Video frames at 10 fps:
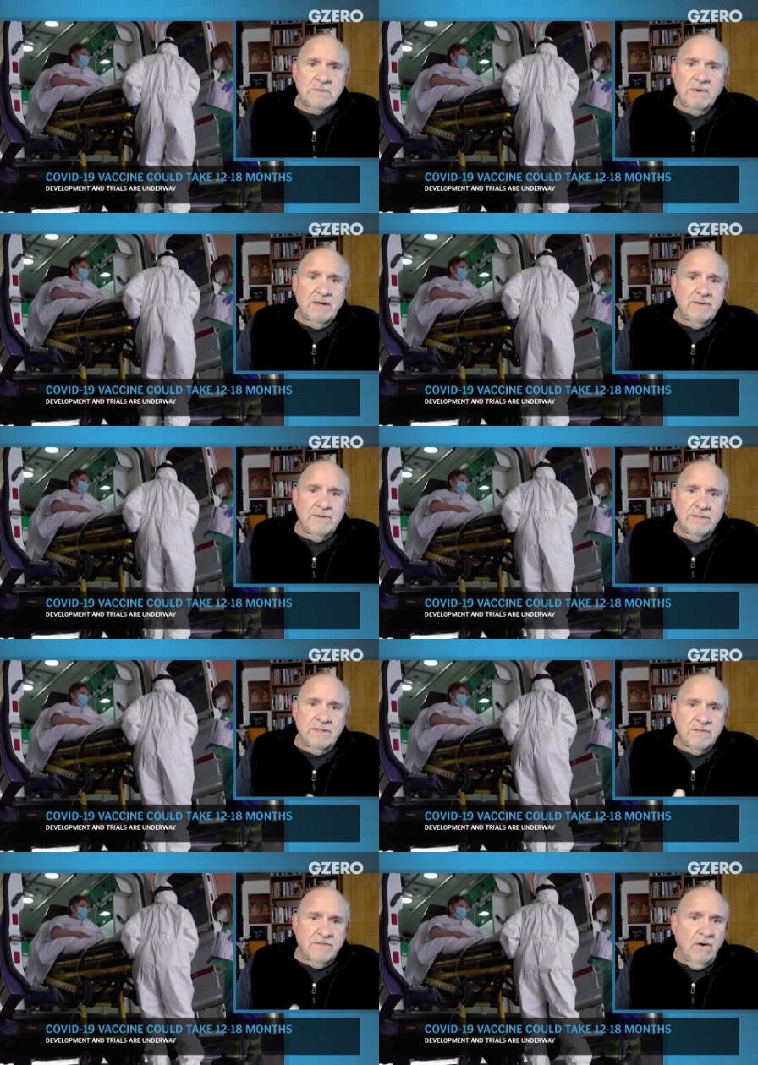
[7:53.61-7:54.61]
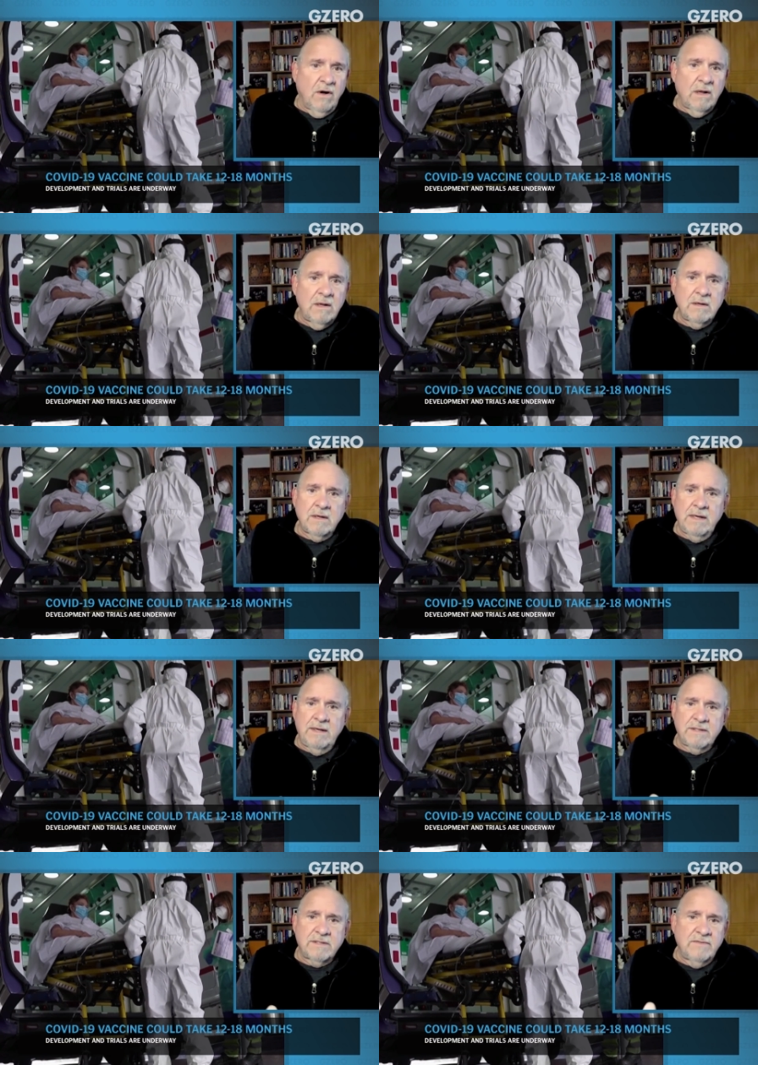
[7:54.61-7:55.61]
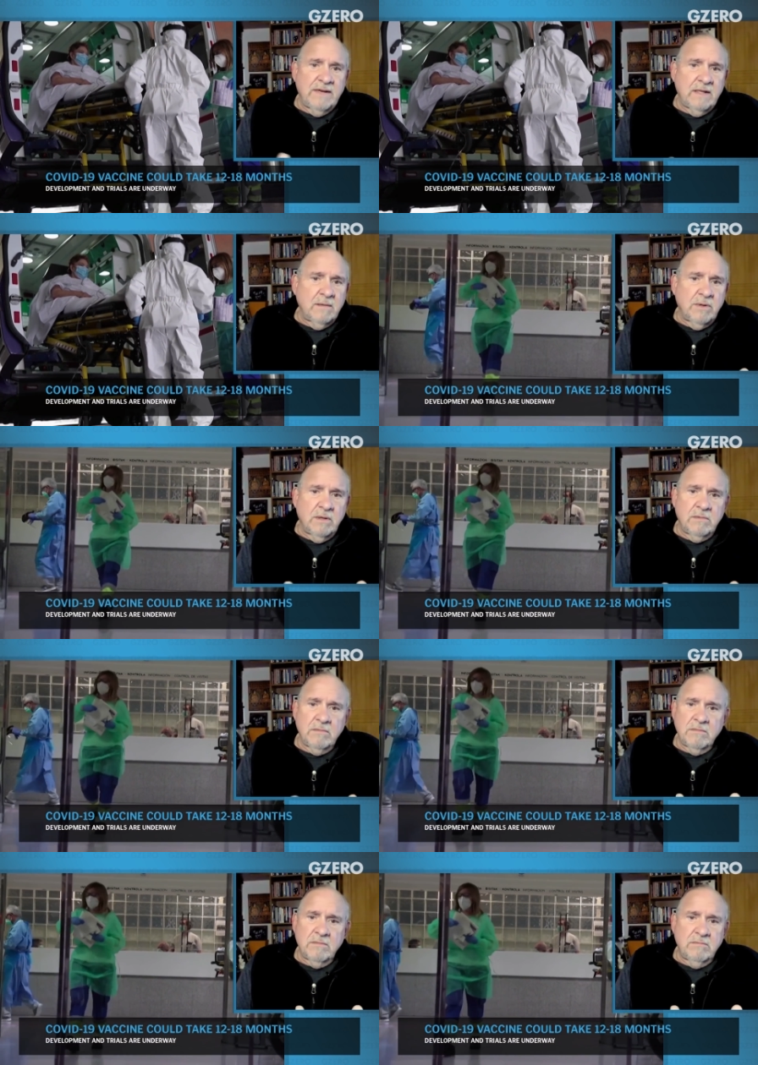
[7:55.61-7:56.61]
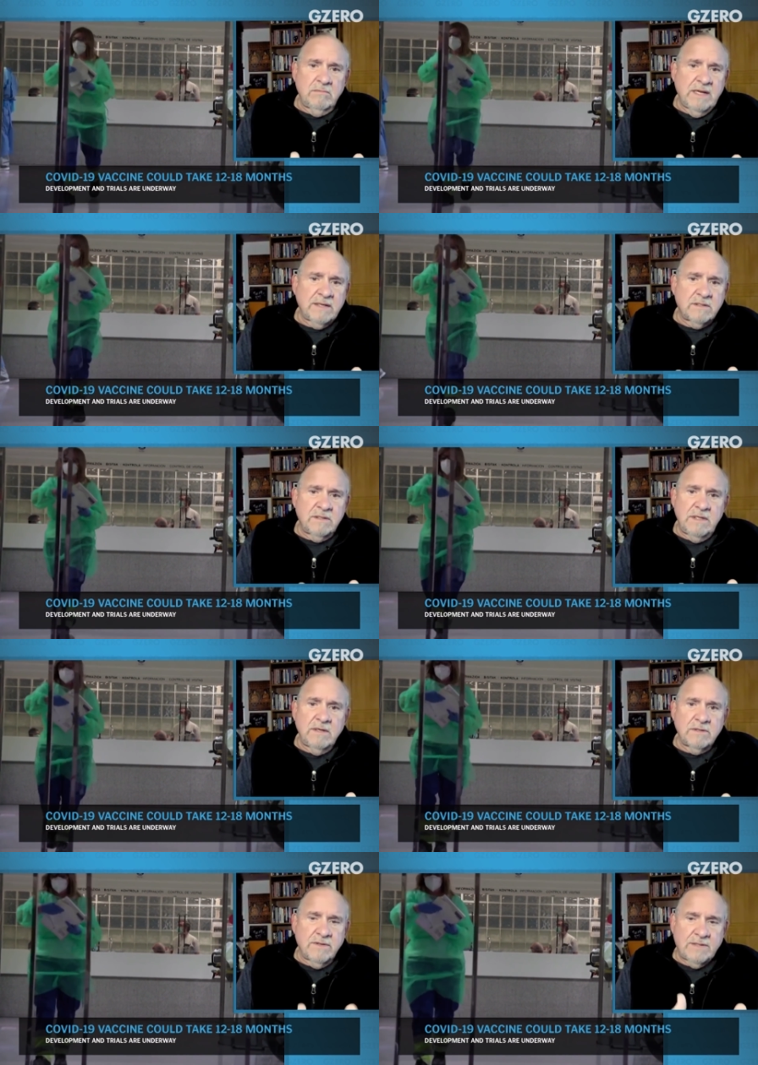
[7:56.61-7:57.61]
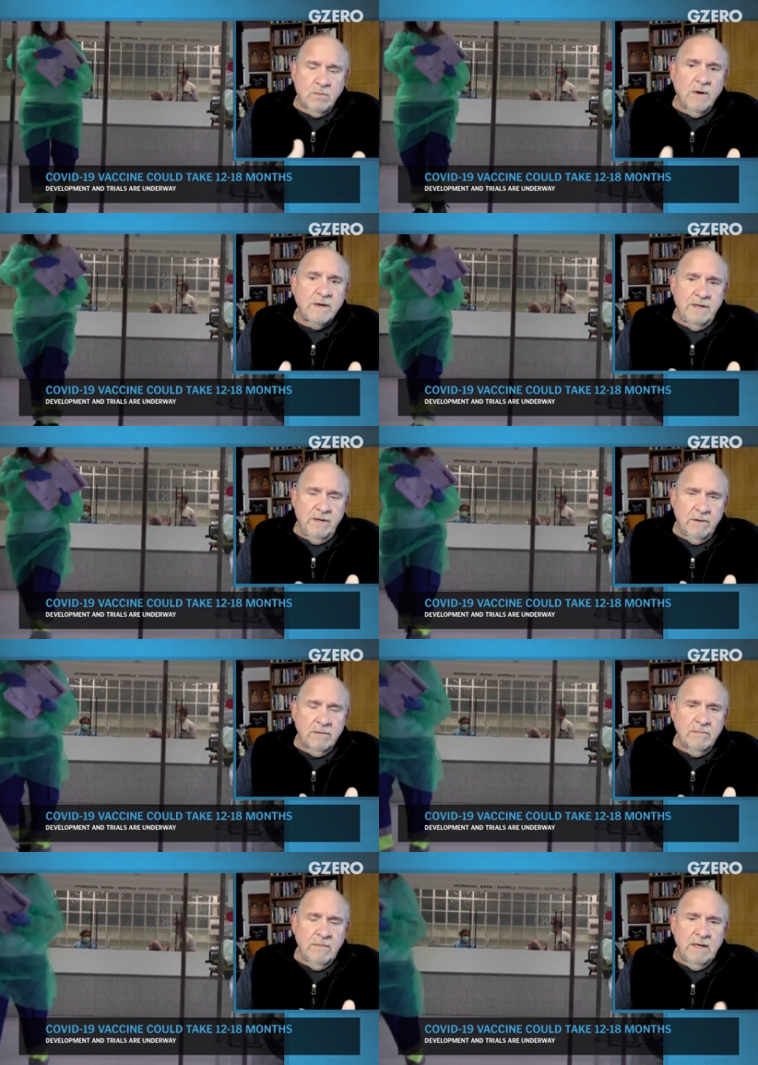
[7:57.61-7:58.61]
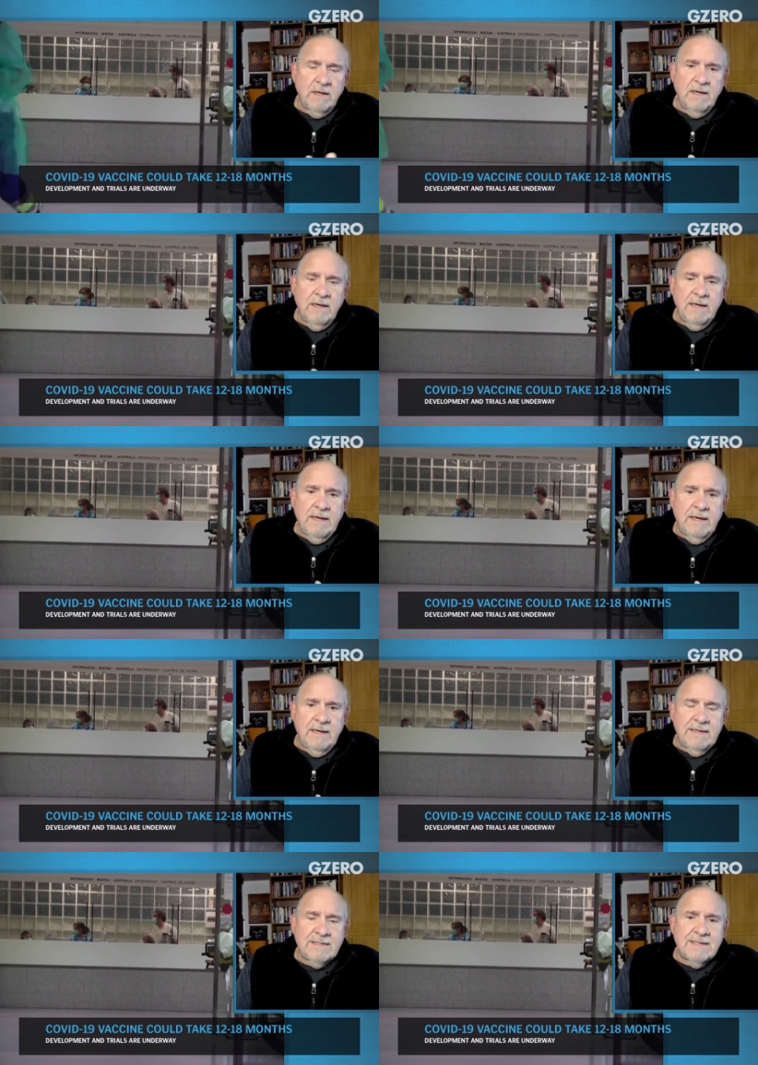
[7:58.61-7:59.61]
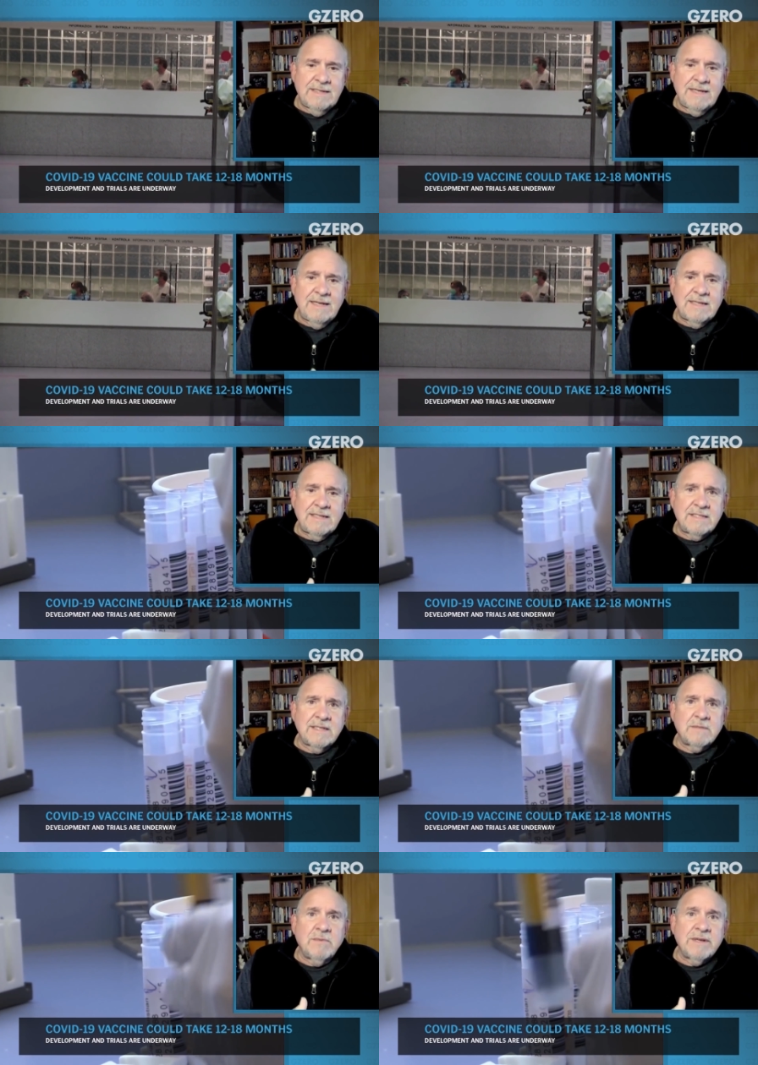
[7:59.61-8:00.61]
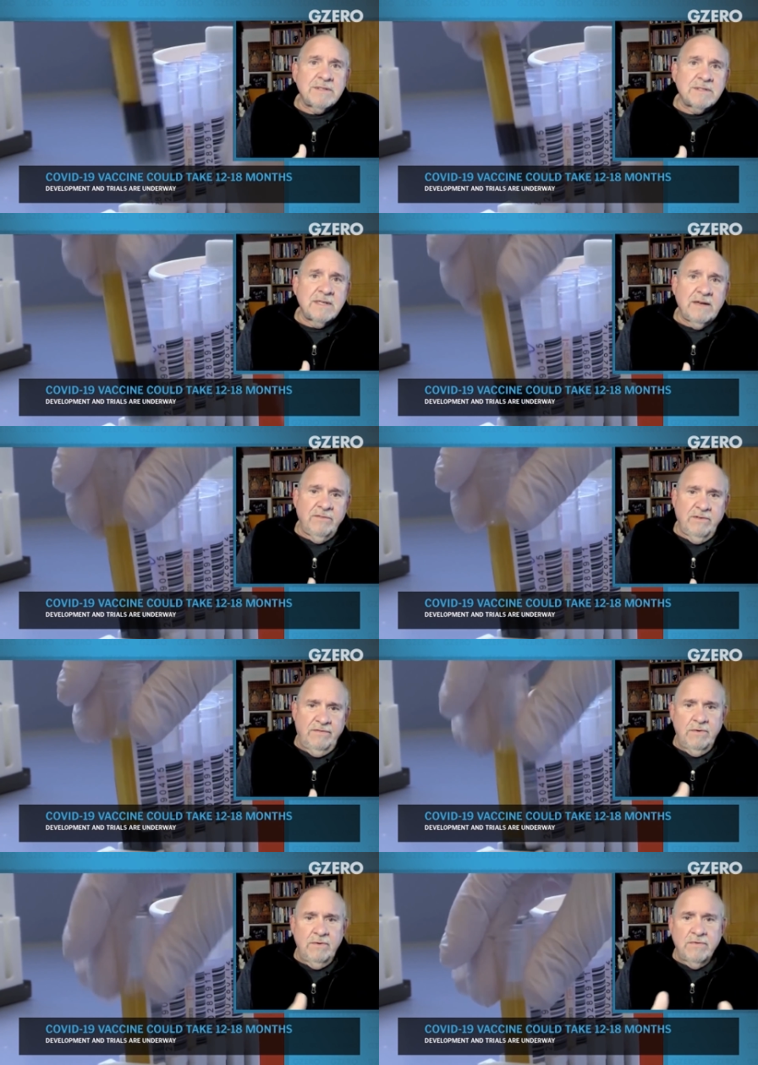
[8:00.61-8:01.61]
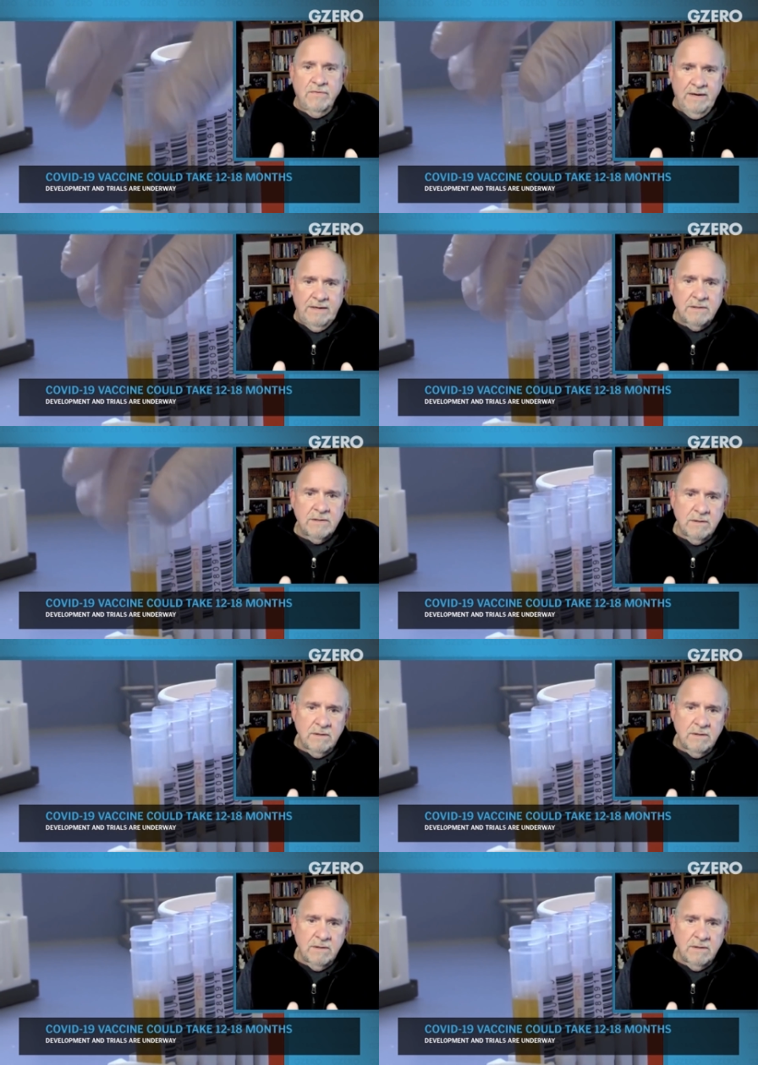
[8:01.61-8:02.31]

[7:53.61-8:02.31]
responders this fall and it's available next year. So that's one year. Uh, it's going to take us six months to have the food fight